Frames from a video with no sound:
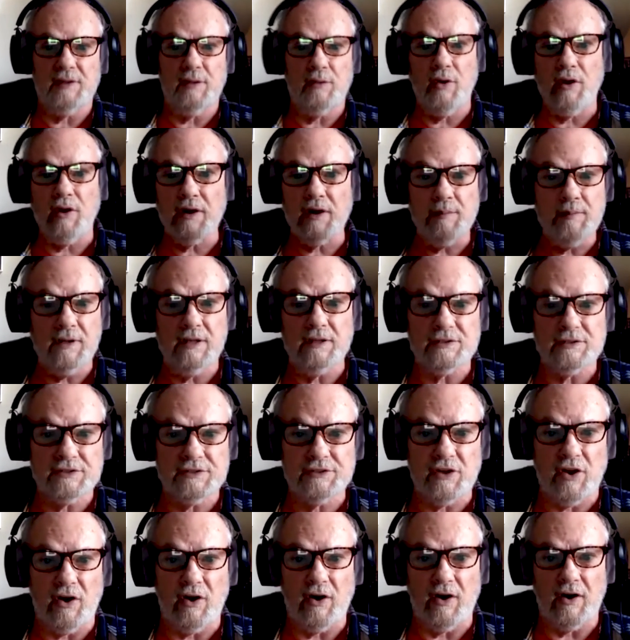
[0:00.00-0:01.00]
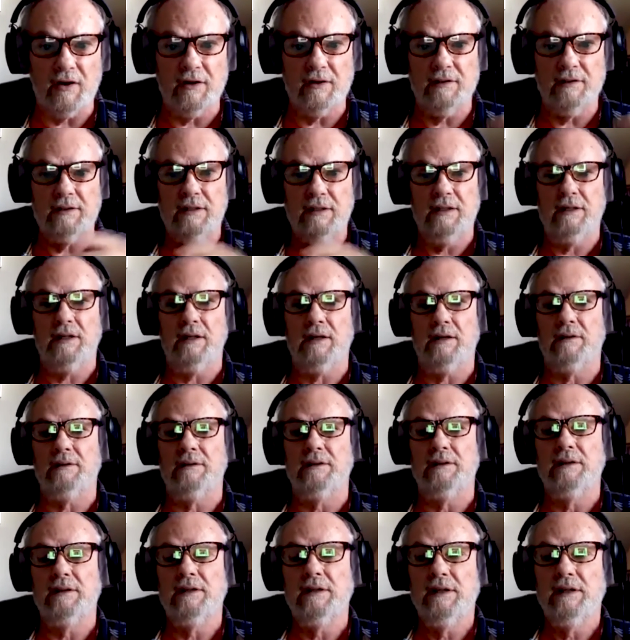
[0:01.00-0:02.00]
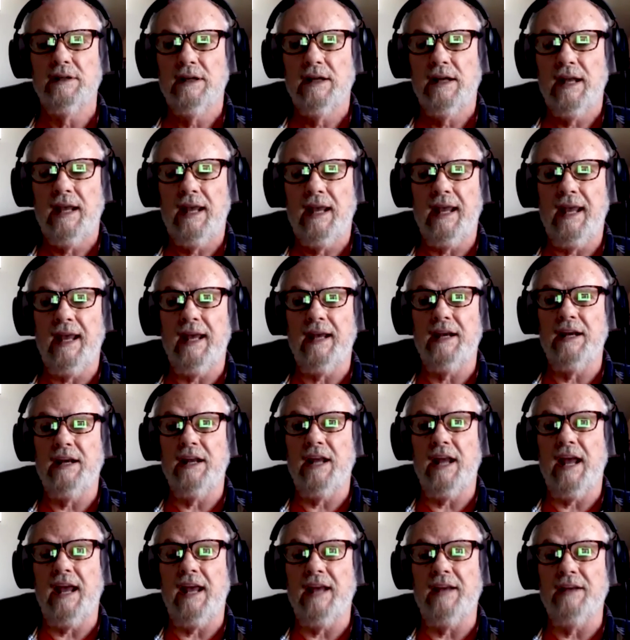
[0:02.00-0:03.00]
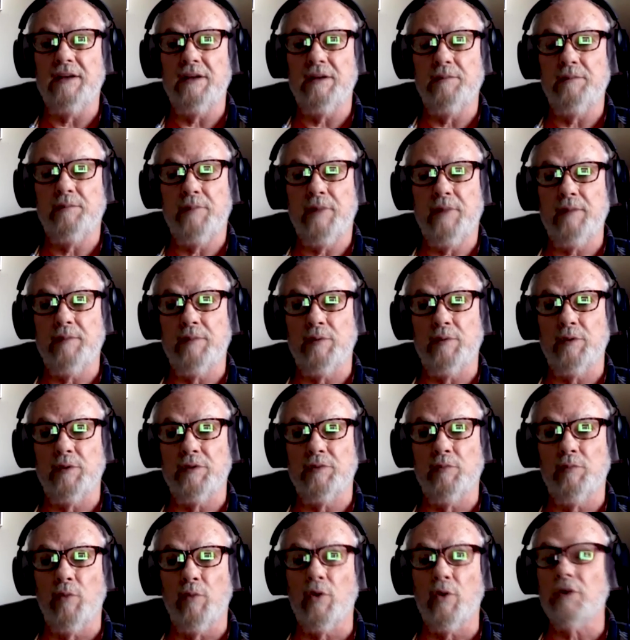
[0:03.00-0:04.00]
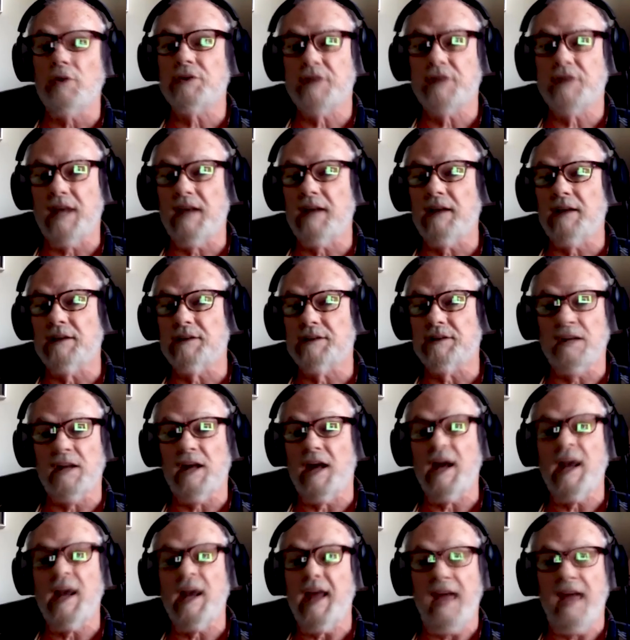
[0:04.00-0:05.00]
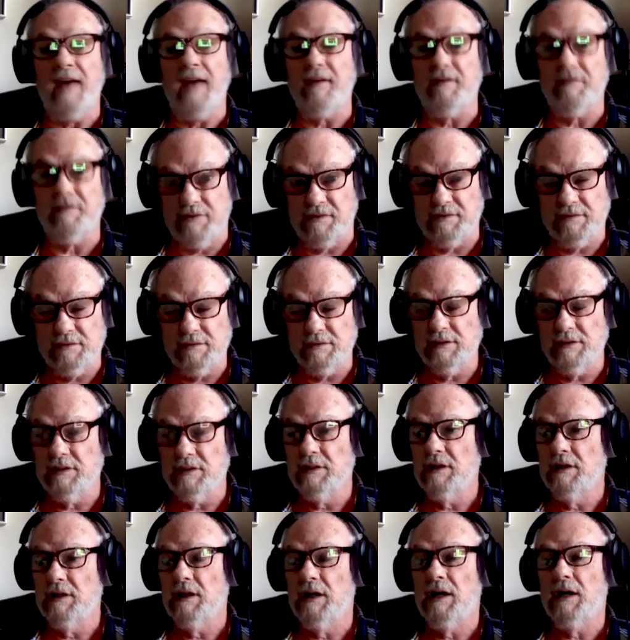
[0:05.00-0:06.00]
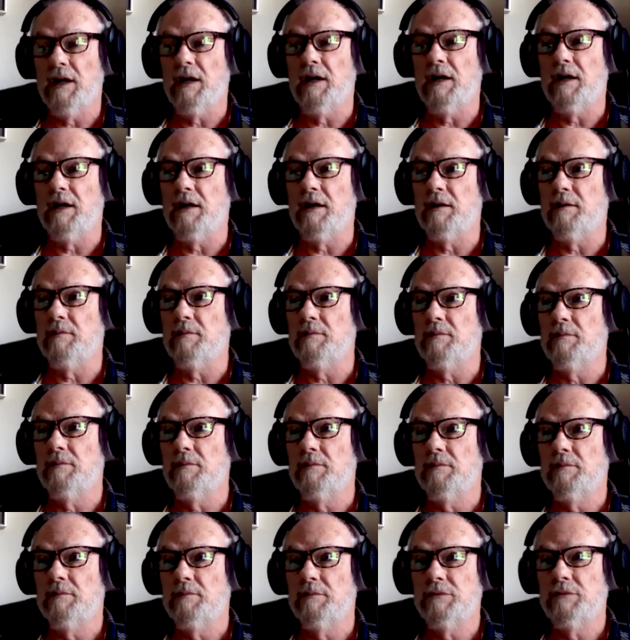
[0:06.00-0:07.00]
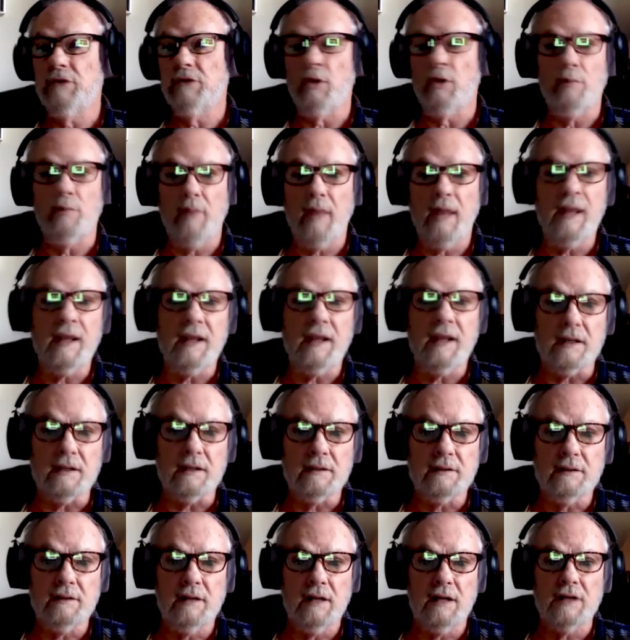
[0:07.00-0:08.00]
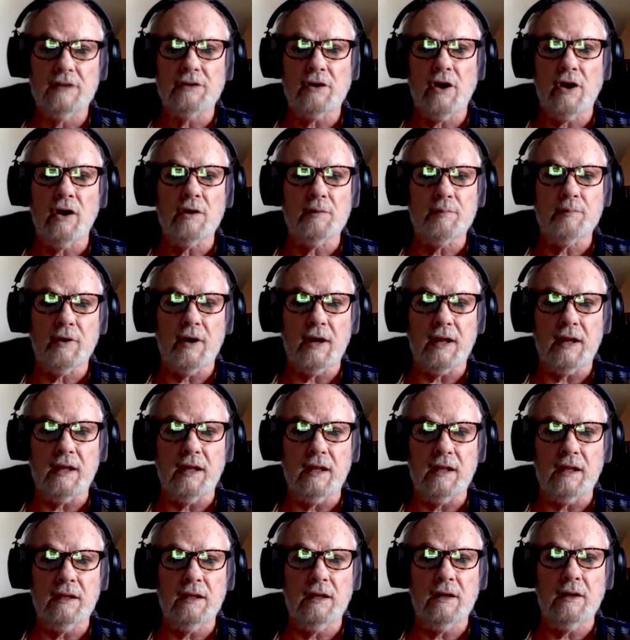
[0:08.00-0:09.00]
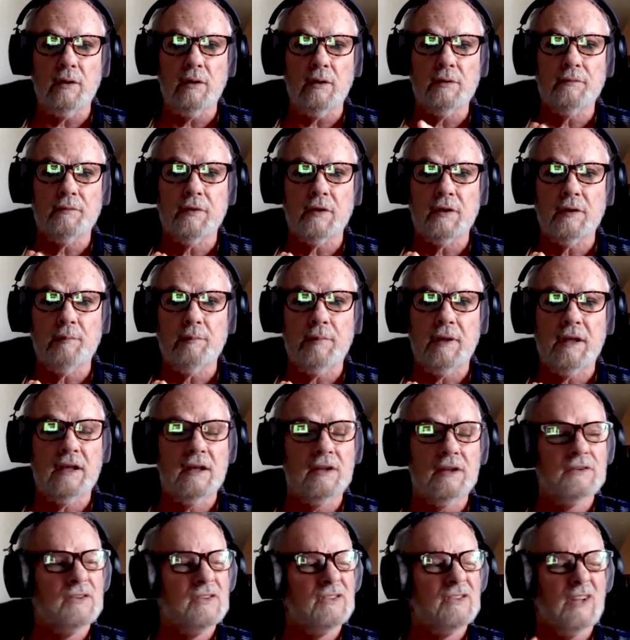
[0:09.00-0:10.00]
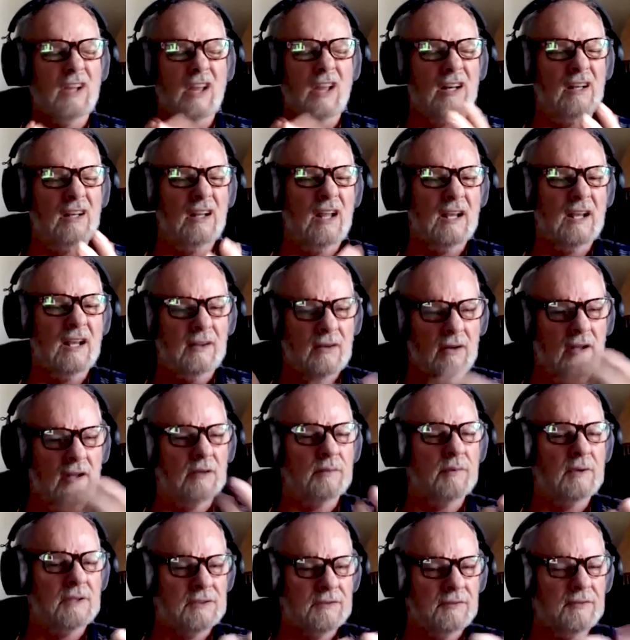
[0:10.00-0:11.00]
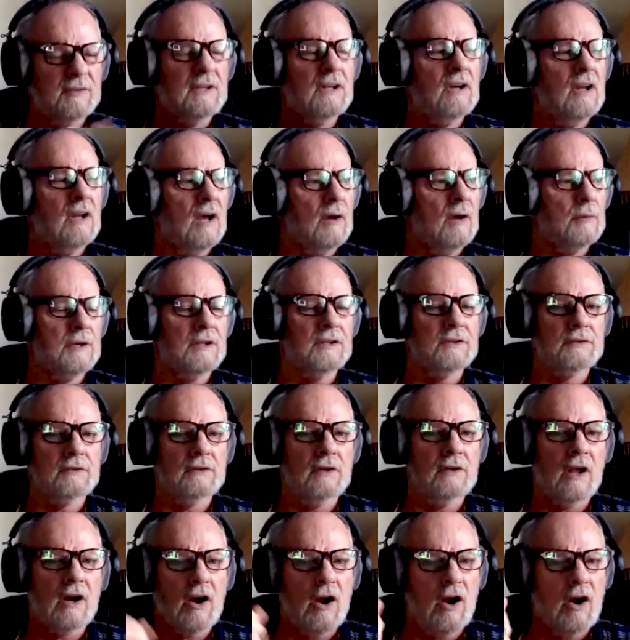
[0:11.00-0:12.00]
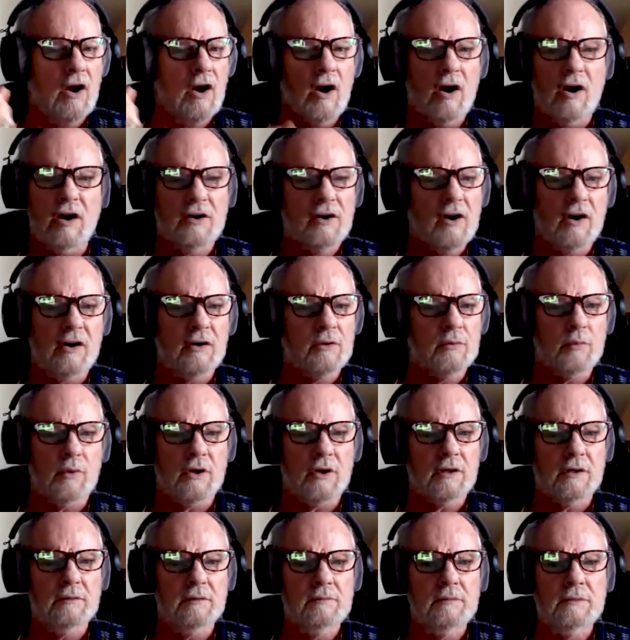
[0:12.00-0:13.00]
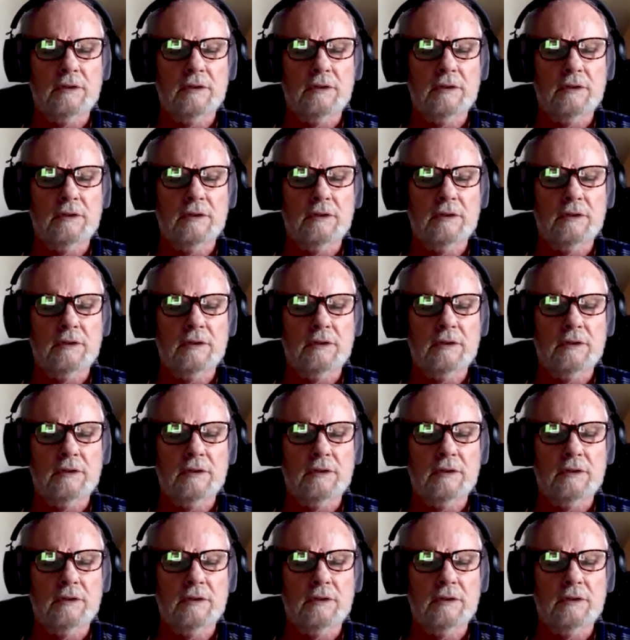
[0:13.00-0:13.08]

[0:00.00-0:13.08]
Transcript: I want to be a star, you know, and and people with more talent than I have um, don't make it, and it's heartbreaking, you know, because there's a lot of luck and all the rest of it. You know how it is, a lot of hard hard work.